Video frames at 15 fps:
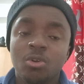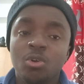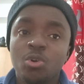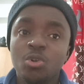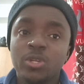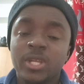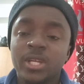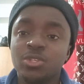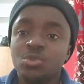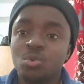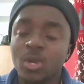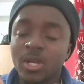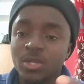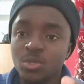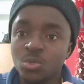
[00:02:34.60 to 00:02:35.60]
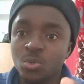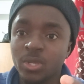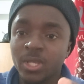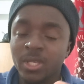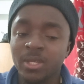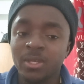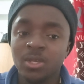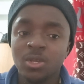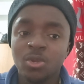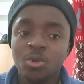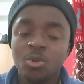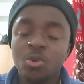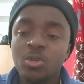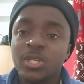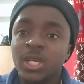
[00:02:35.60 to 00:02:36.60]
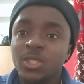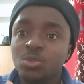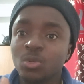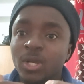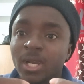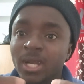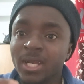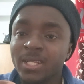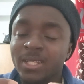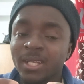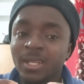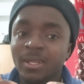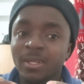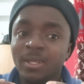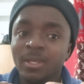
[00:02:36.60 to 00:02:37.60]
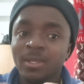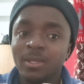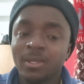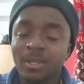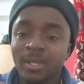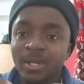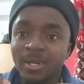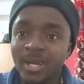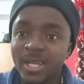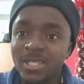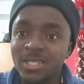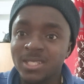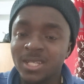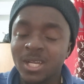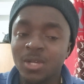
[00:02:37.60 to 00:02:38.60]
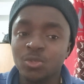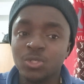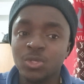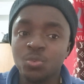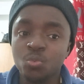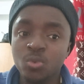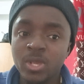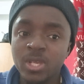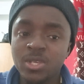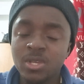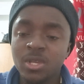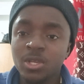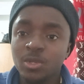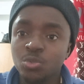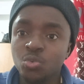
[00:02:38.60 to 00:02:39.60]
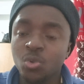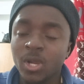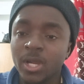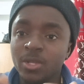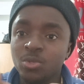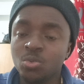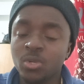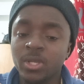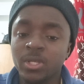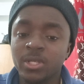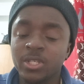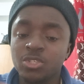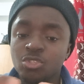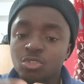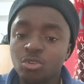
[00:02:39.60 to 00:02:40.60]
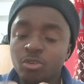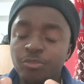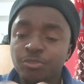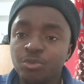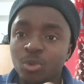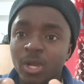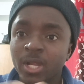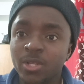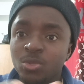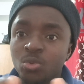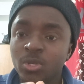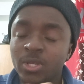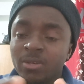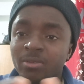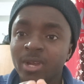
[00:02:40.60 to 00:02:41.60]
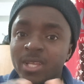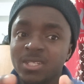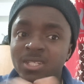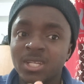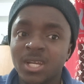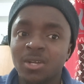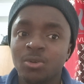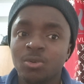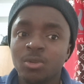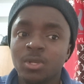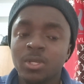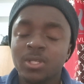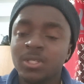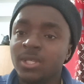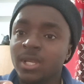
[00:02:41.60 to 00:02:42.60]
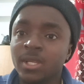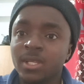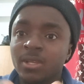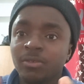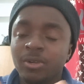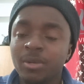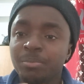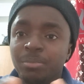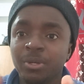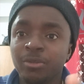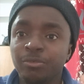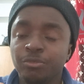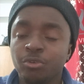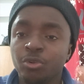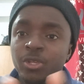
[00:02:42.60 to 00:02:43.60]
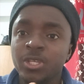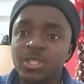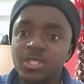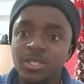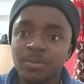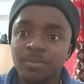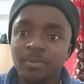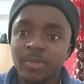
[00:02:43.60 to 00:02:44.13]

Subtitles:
all that you are doing, all that you are acting right now, the way you are doing, the stuff you are doing right now, they never pray for it,